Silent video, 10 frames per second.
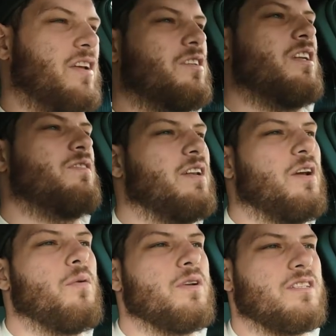of yesterday's
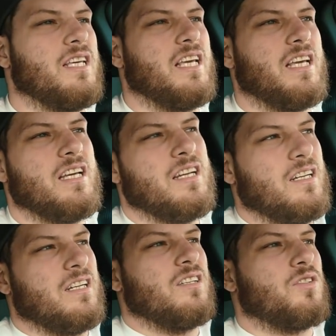video was the
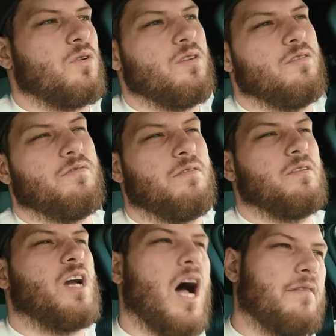sort of
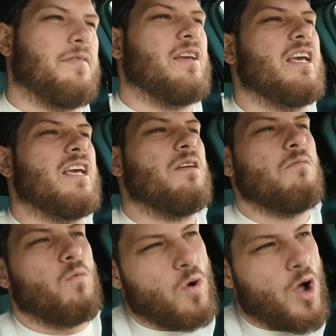coffee
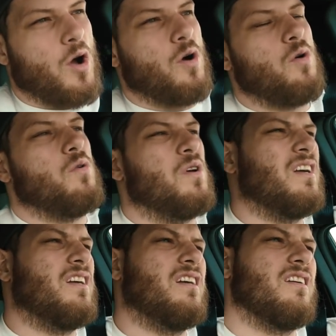row
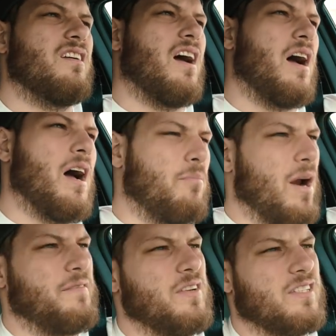uh,
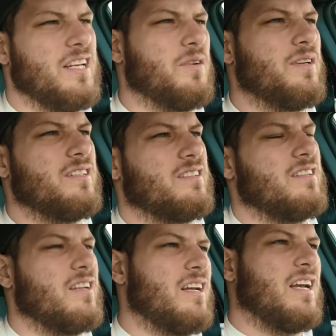breakfast
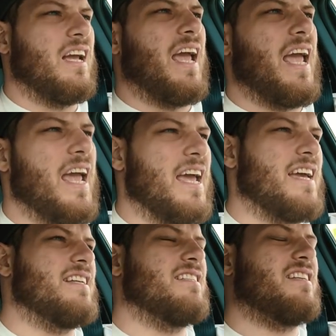sequence,
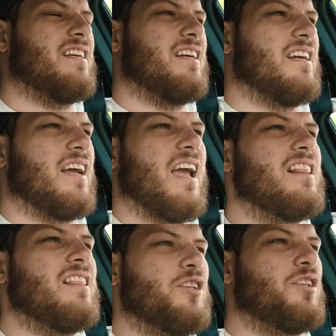and it
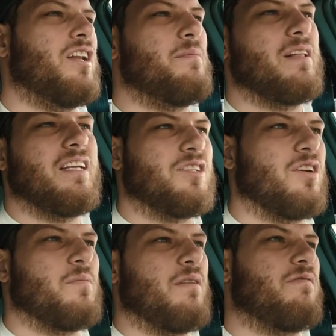legitimately
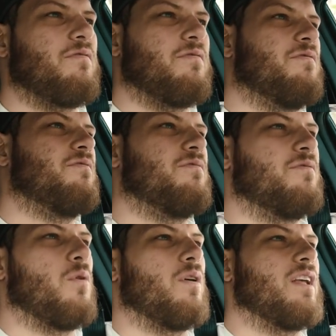took me
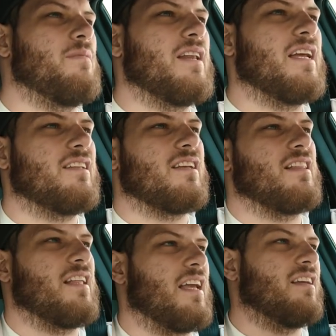forty minutes, I
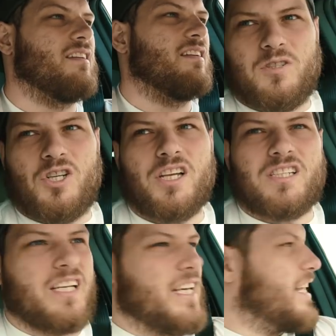think,
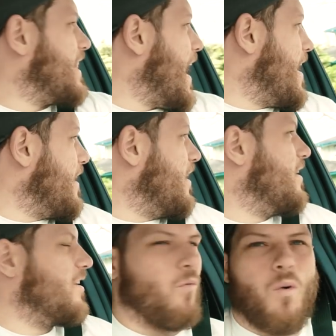just to get that
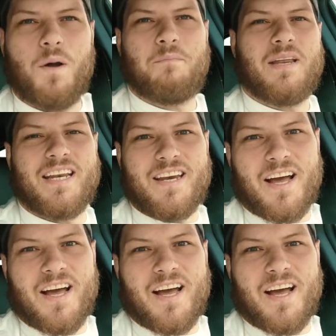one minute